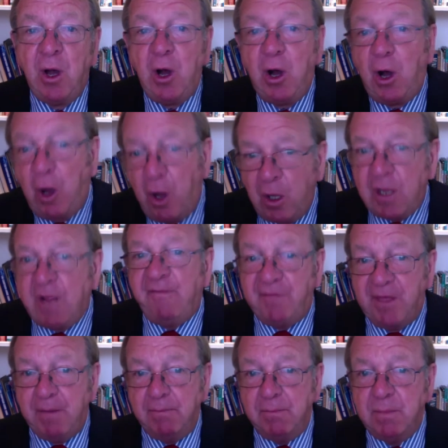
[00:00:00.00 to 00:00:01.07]
All of
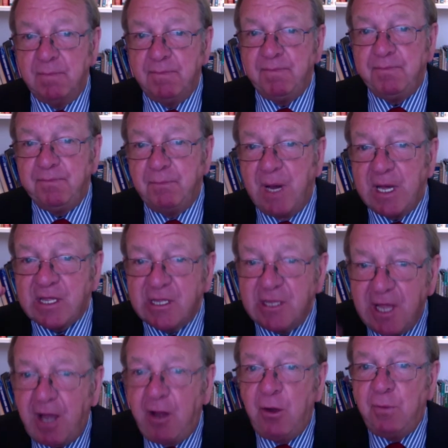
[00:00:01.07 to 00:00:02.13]
them must now